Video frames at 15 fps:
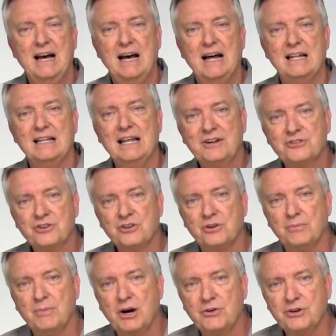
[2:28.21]

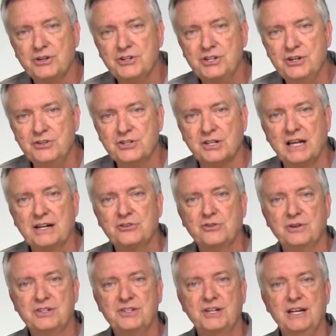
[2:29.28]
Electrical motors use
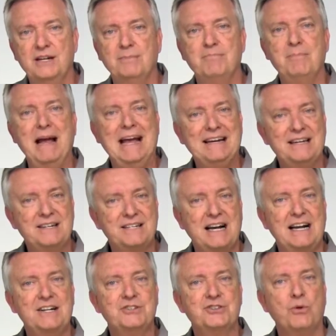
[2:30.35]
electricity to
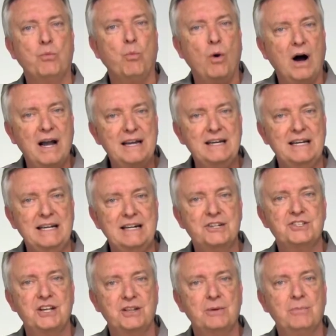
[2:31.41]
magnetize the
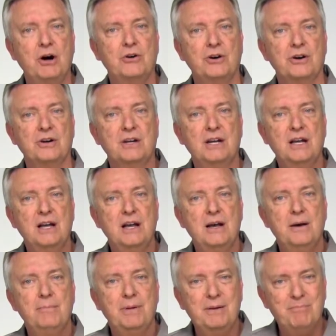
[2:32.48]
windings in the motor,
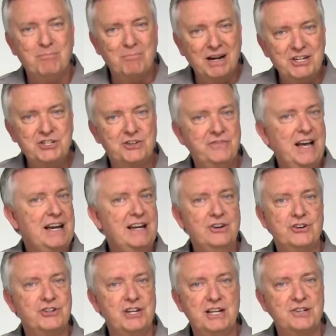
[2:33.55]
but much of that
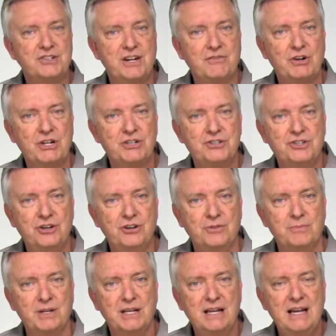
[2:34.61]
energy is never
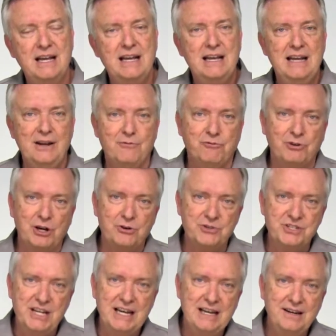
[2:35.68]
consumed. It
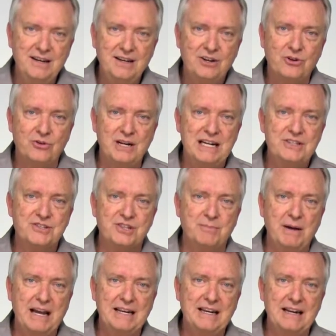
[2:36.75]
flows in, creates the
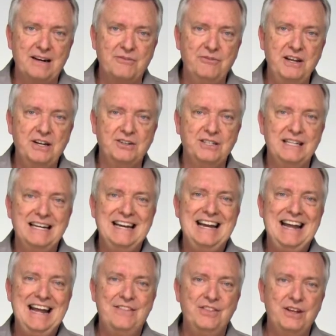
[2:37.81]
magnetic field,
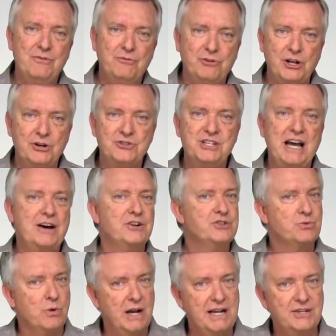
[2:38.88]
and then flows out
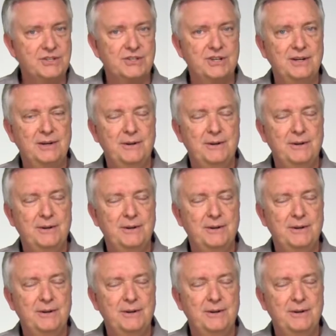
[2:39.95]
as waste.